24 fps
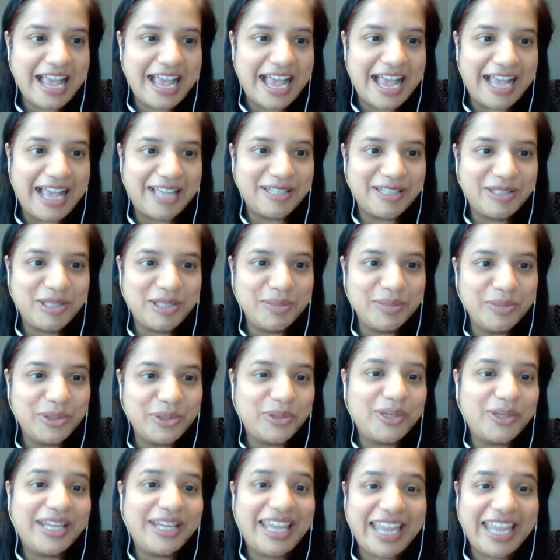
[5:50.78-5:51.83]
And to
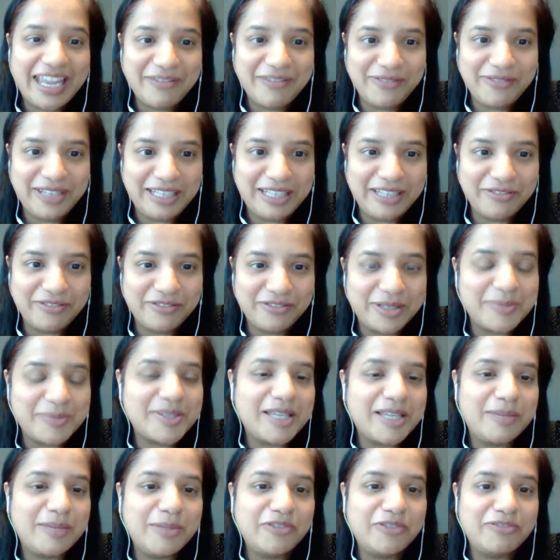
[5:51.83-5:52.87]
borrow heavily from
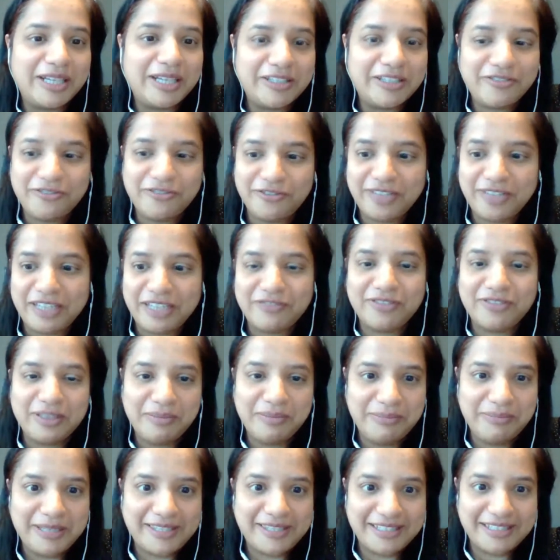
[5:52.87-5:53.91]
some of my
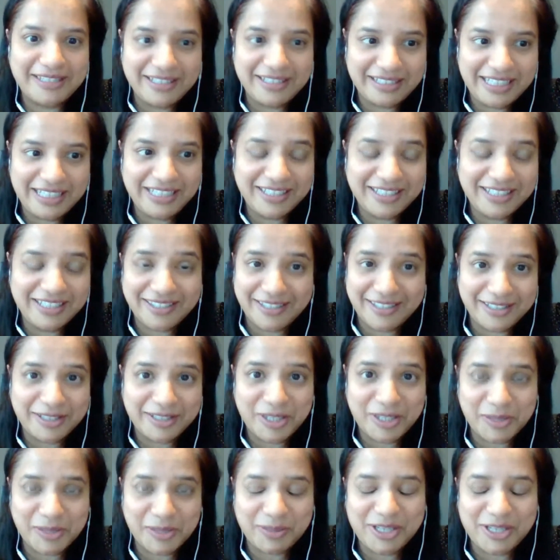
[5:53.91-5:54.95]
favorite business leaders and
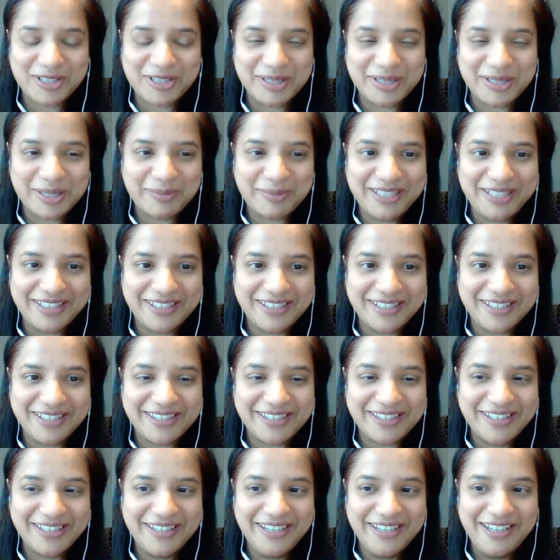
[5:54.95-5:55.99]
inspirational
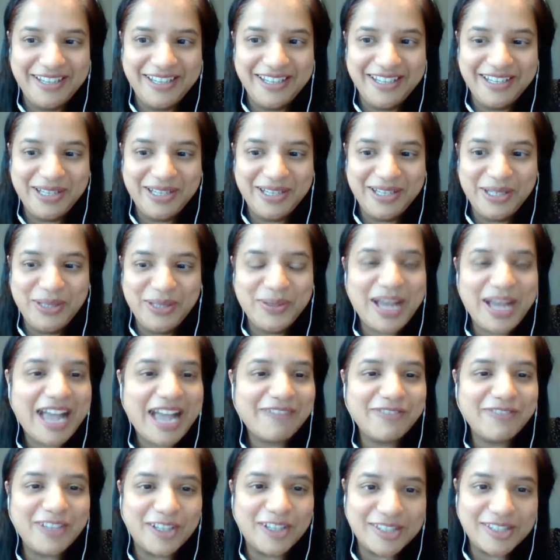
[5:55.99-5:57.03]
speakers, you
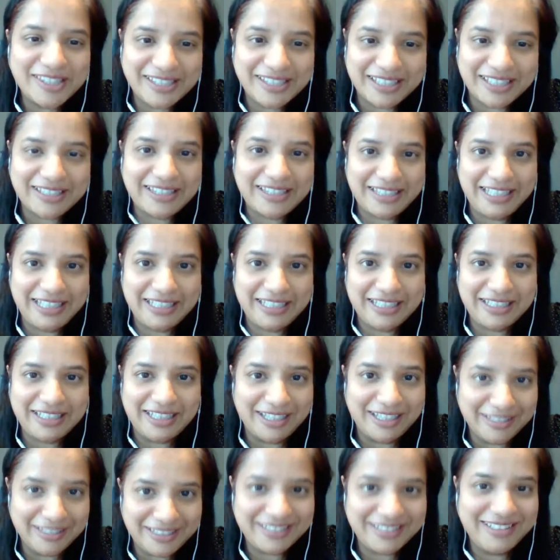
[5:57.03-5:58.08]
have not succeeded
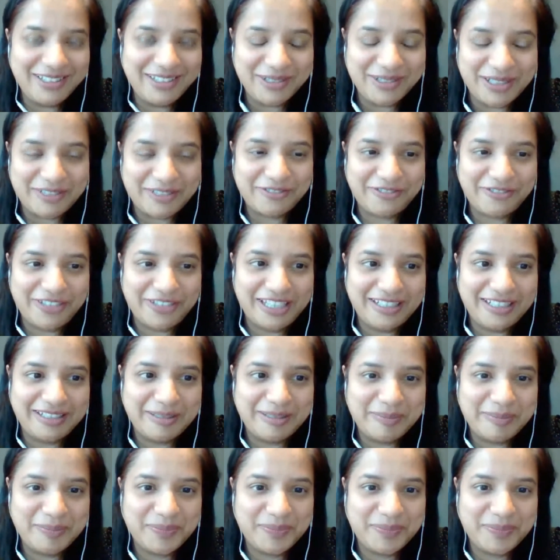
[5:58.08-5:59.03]
until you have failed.